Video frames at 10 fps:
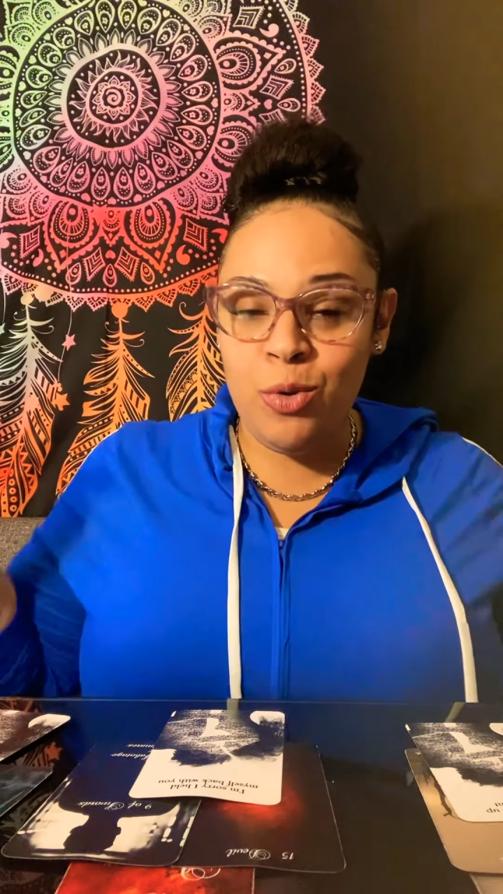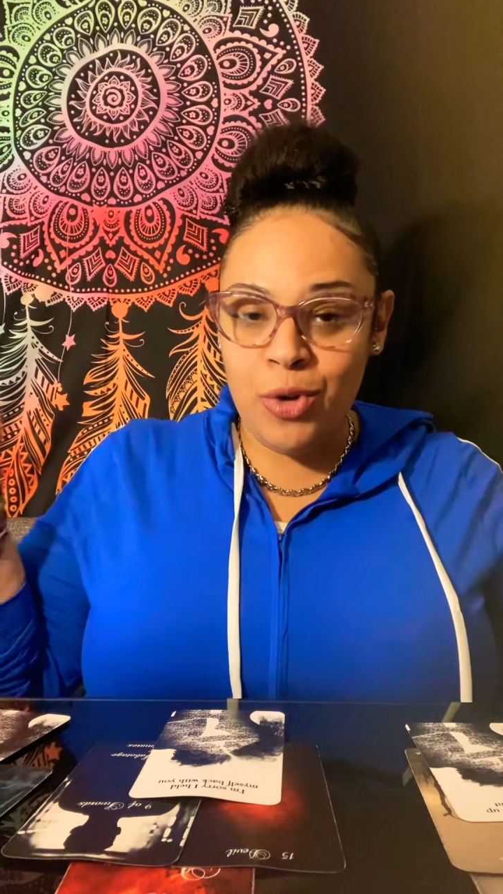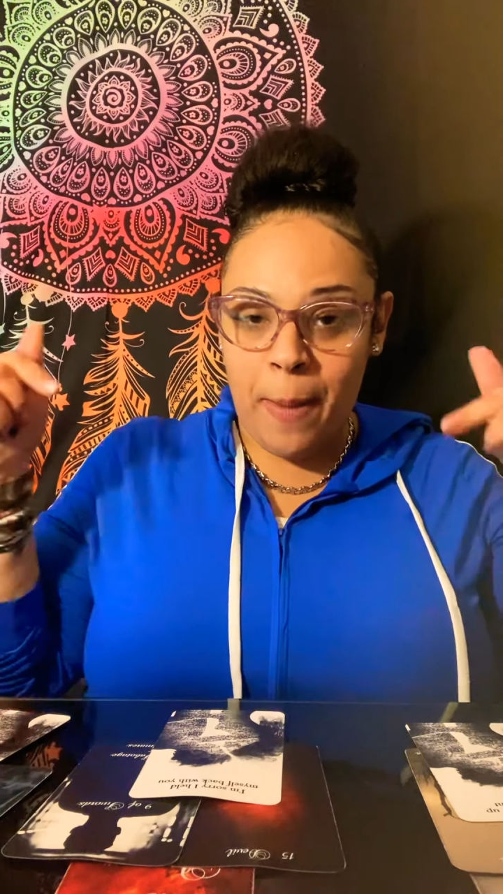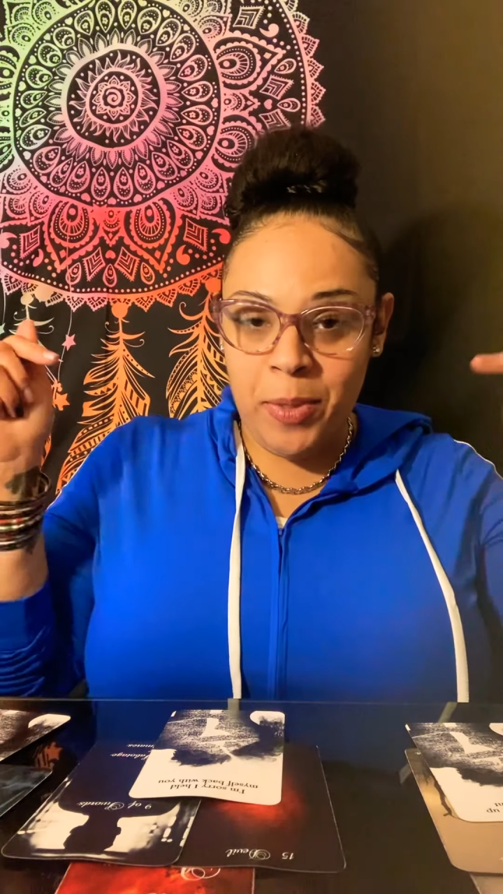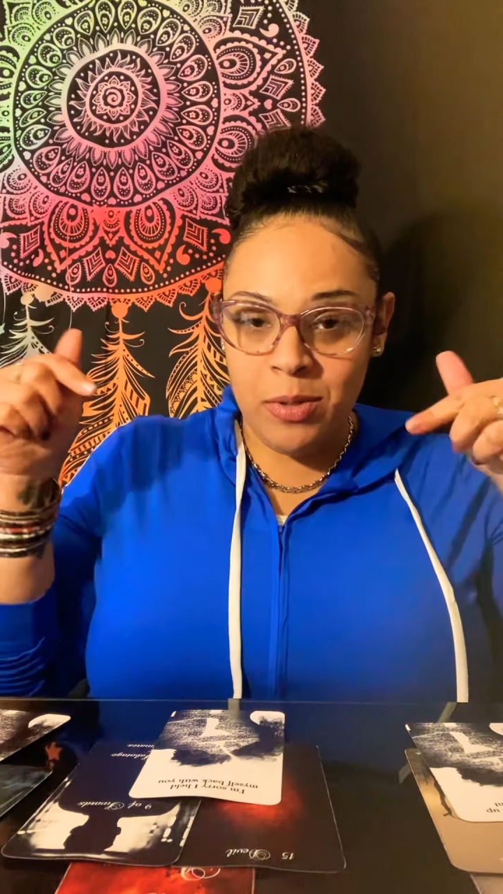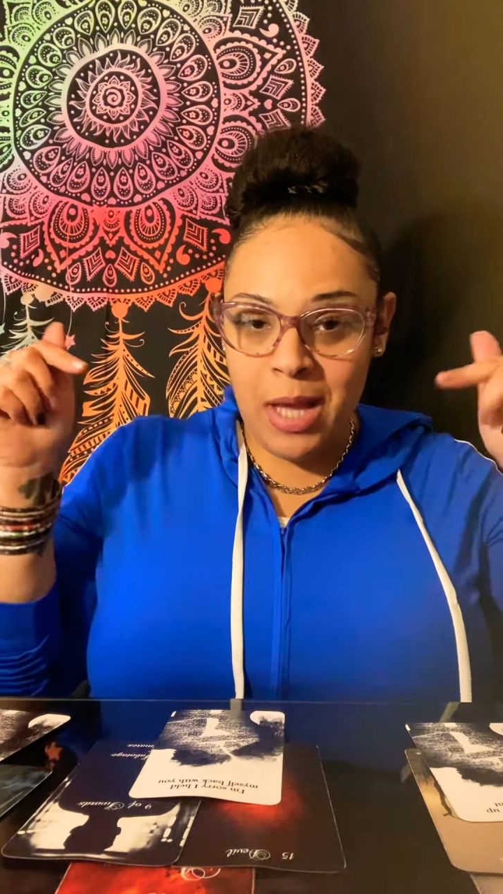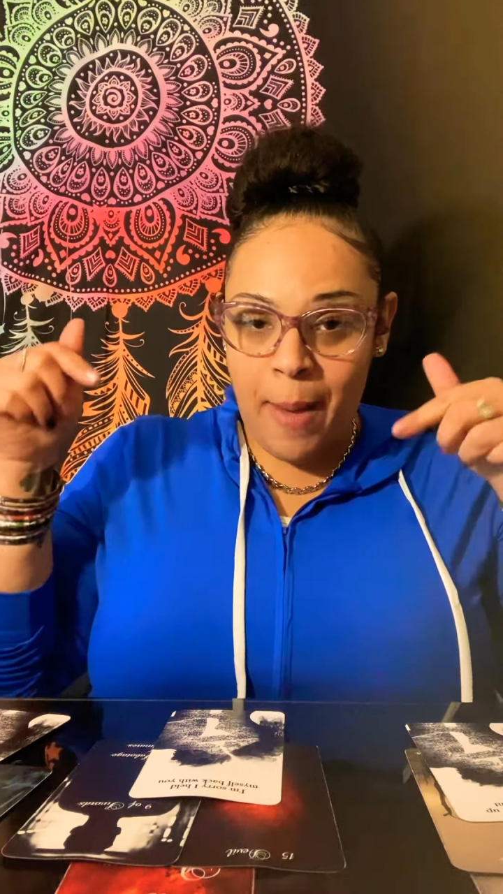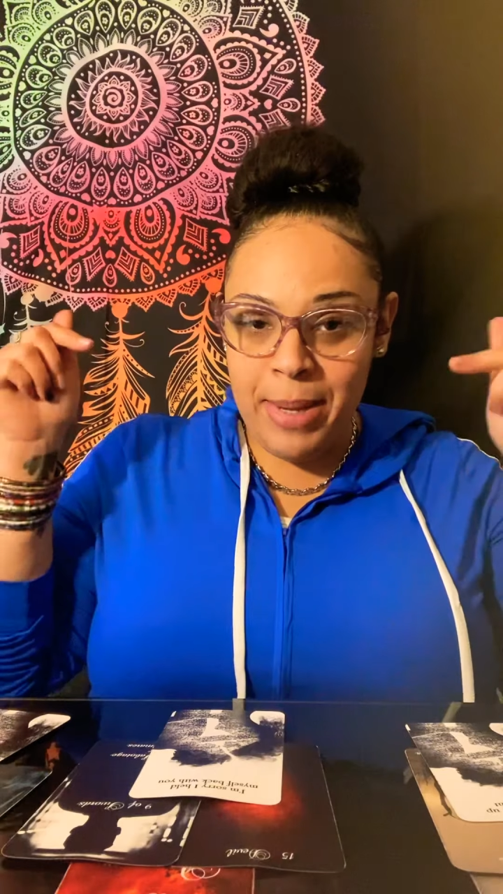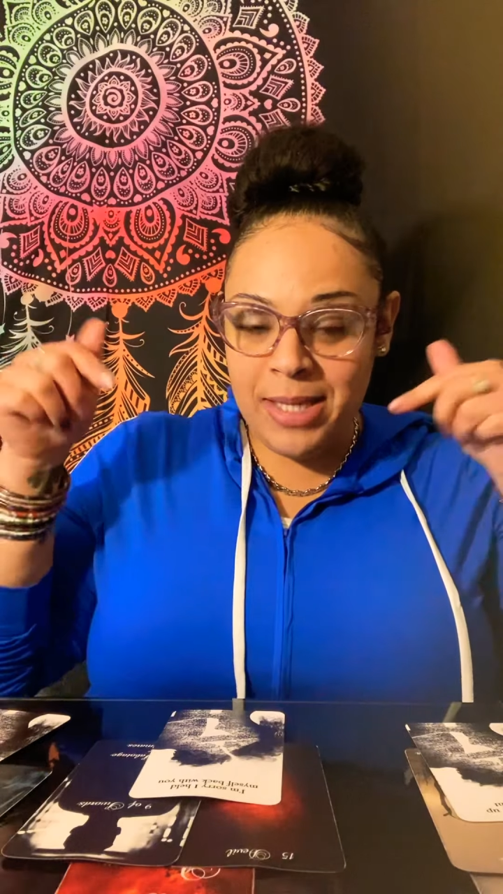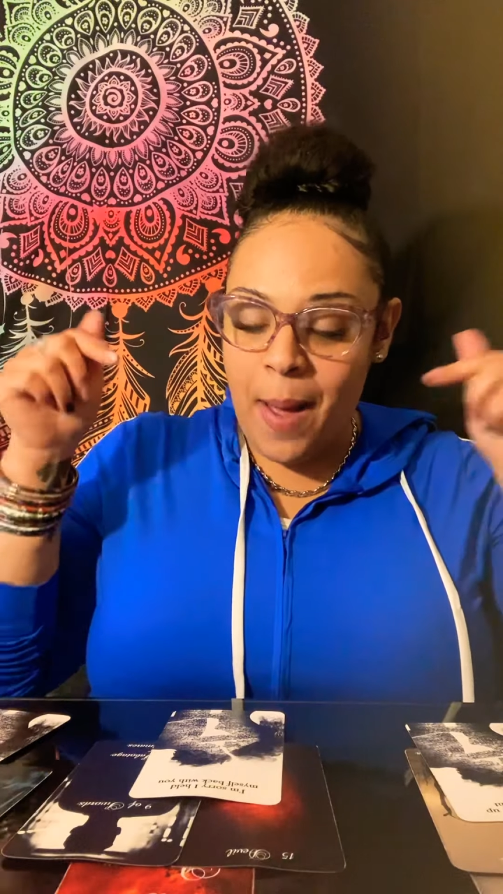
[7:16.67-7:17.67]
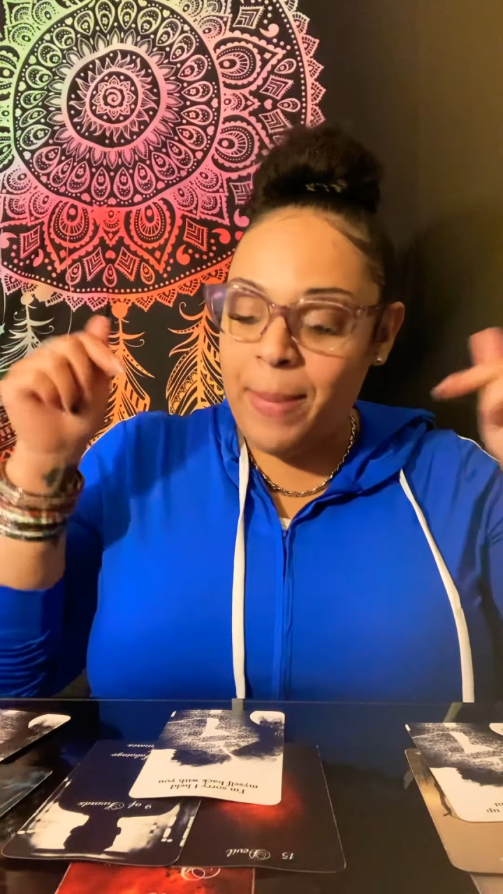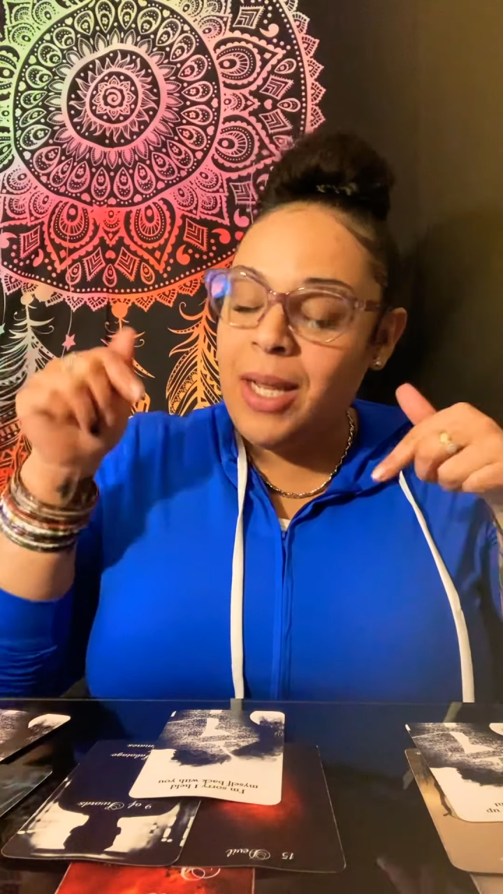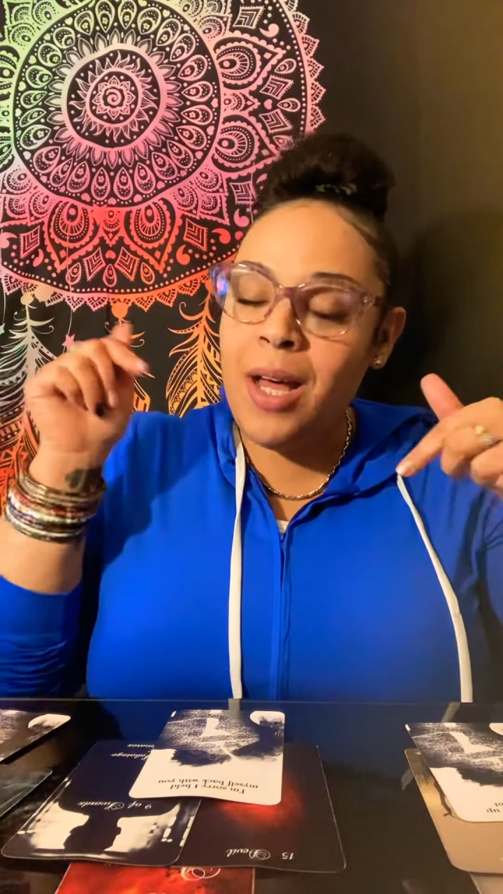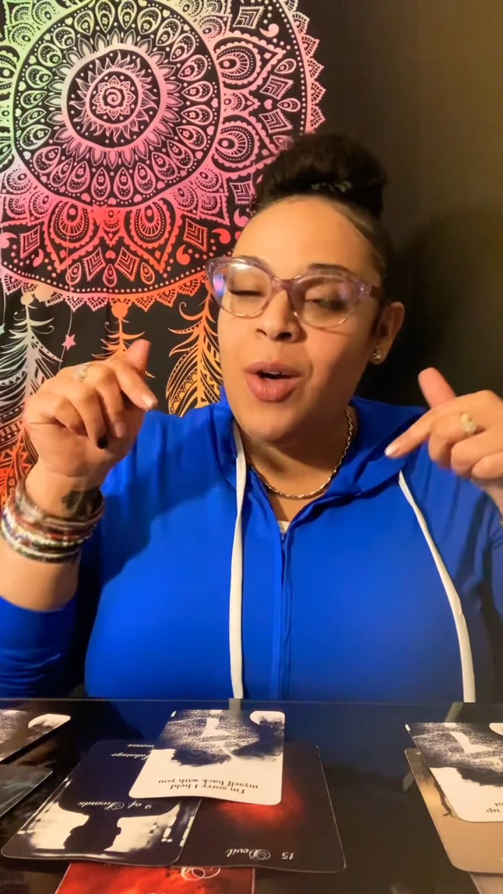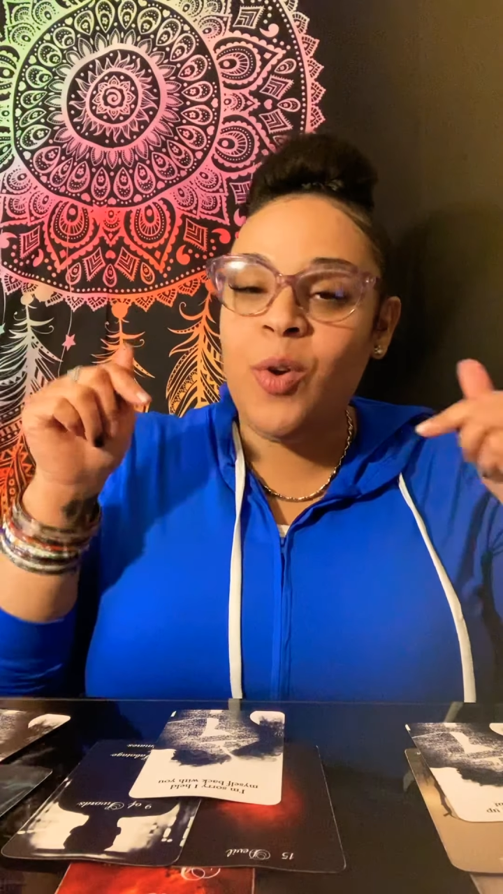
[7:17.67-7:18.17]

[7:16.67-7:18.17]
drop those comments down below.